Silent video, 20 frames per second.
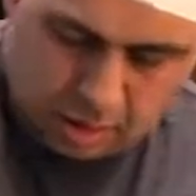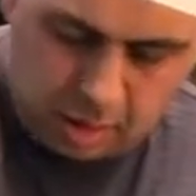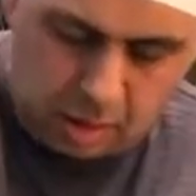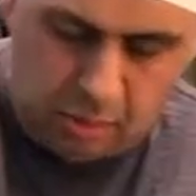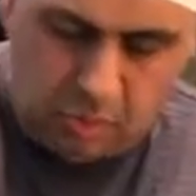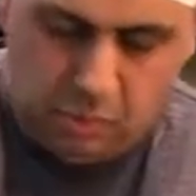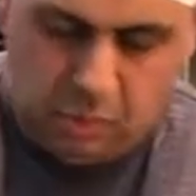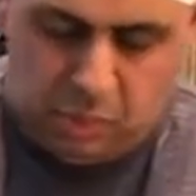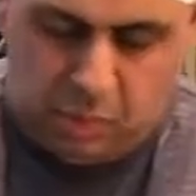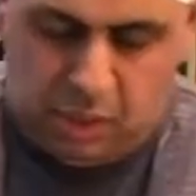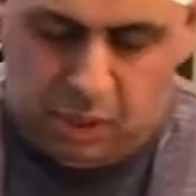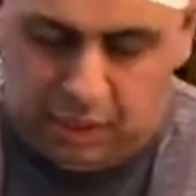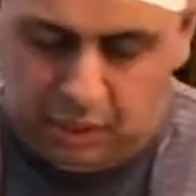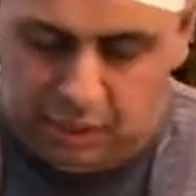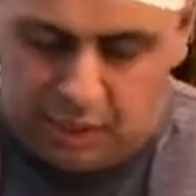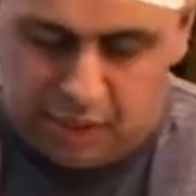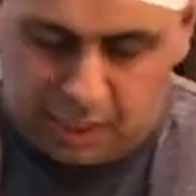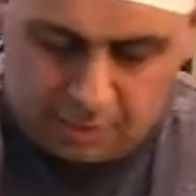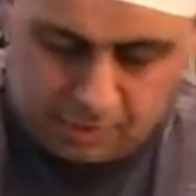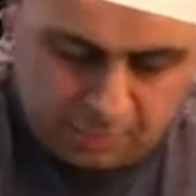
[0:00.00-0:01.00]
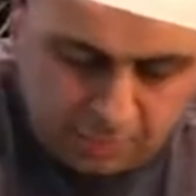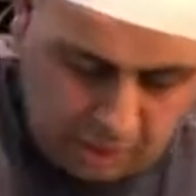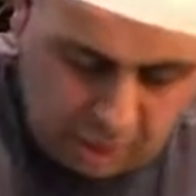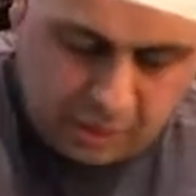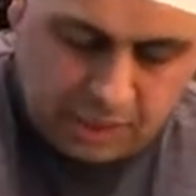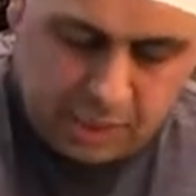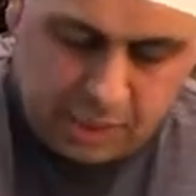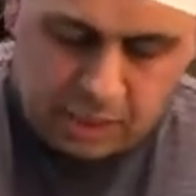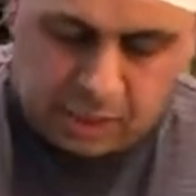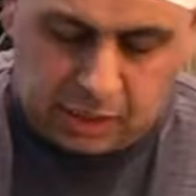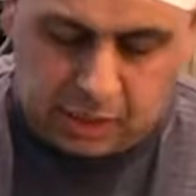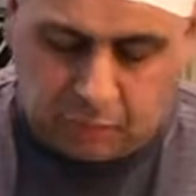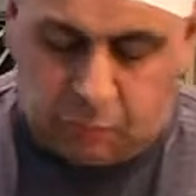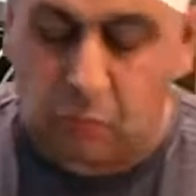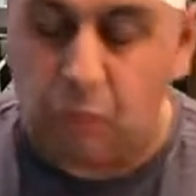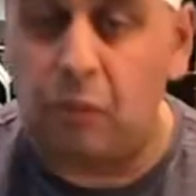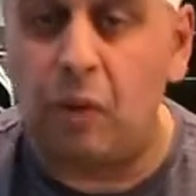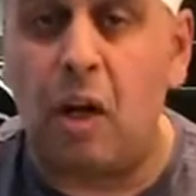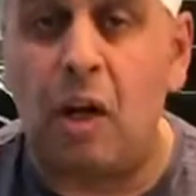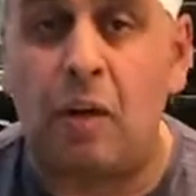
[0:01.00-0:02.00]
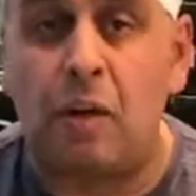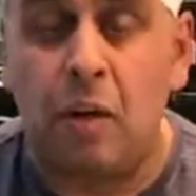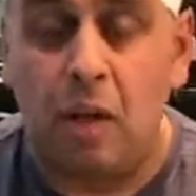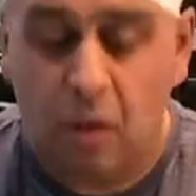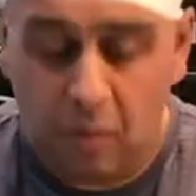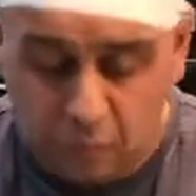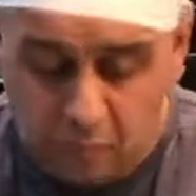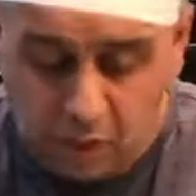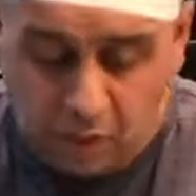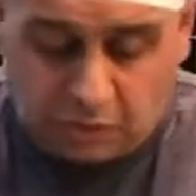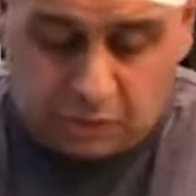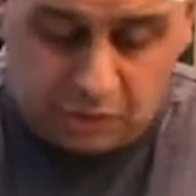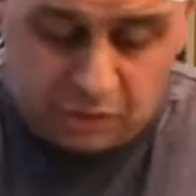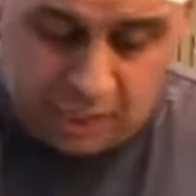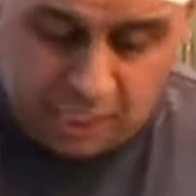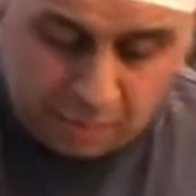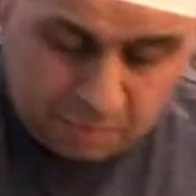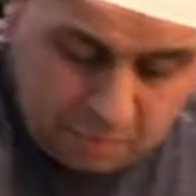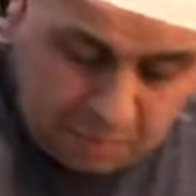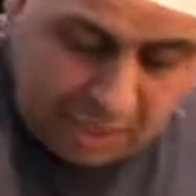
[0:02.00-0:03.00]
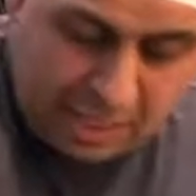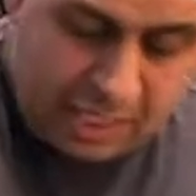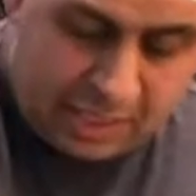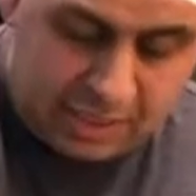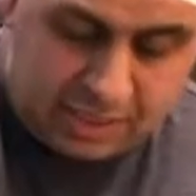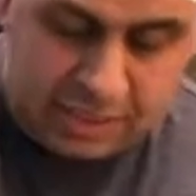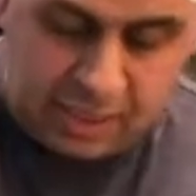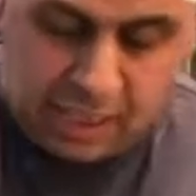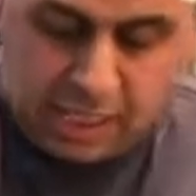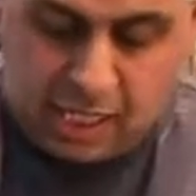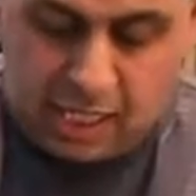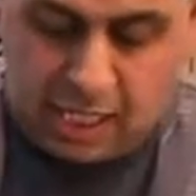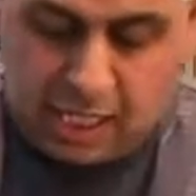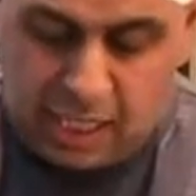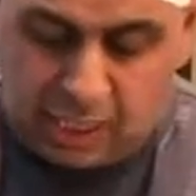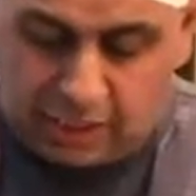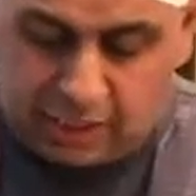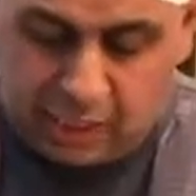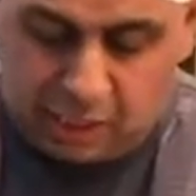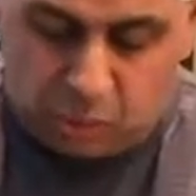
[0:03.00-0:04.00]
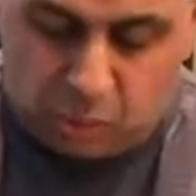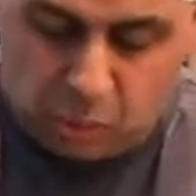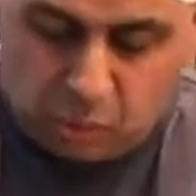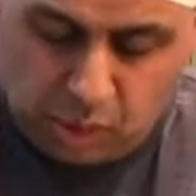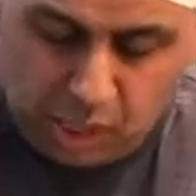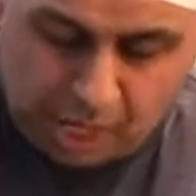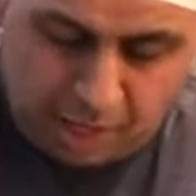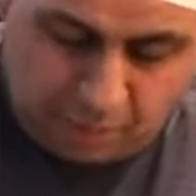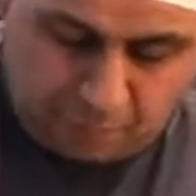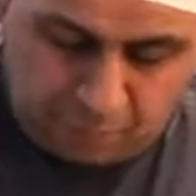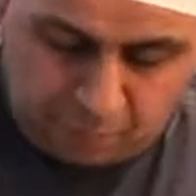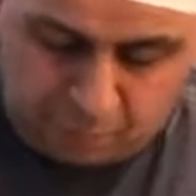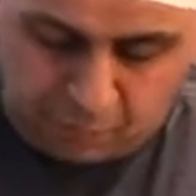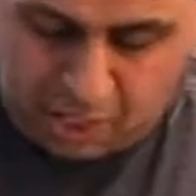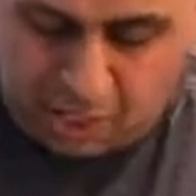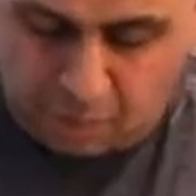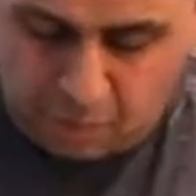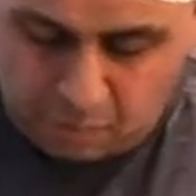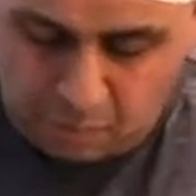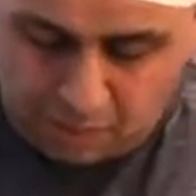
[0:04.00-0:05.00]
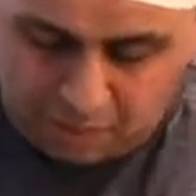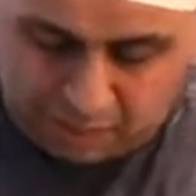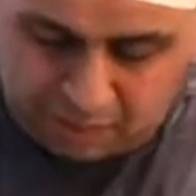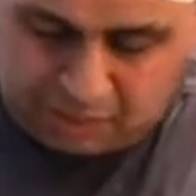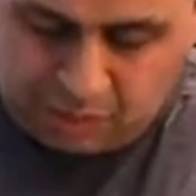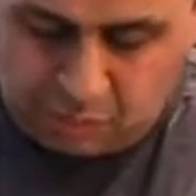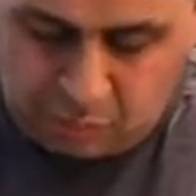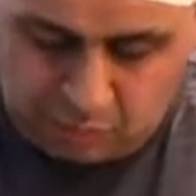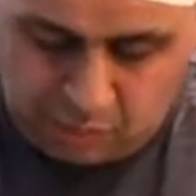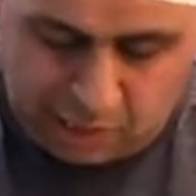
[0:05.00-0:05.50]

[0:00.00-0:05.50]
And we're working it and kneading it for 5 to 10 minutes and get all that flour mixed in